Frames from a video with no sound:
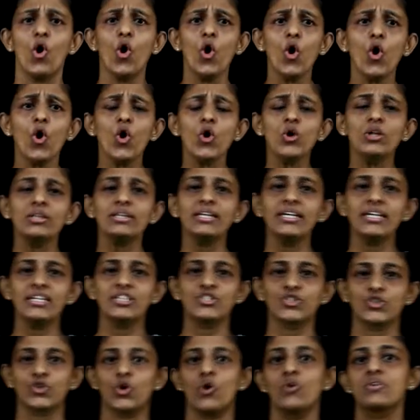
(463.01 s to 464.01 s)
all the
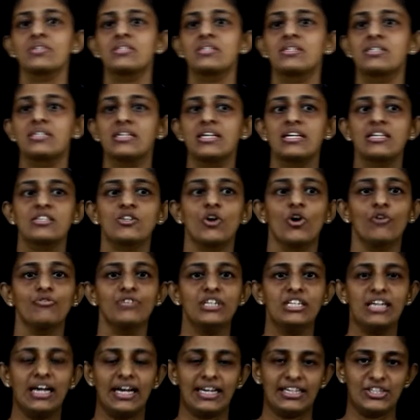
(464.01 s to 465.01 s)
atrocities of
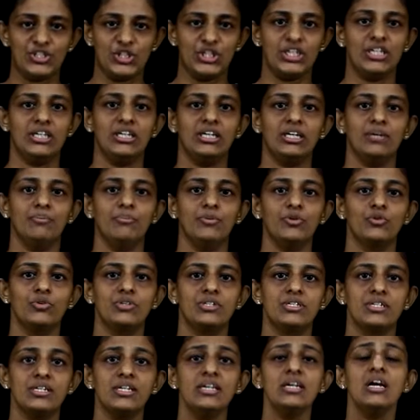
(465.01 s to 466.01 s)
the Nigerian
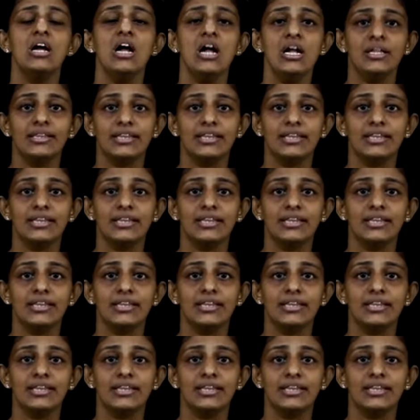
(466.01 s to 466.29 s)
community,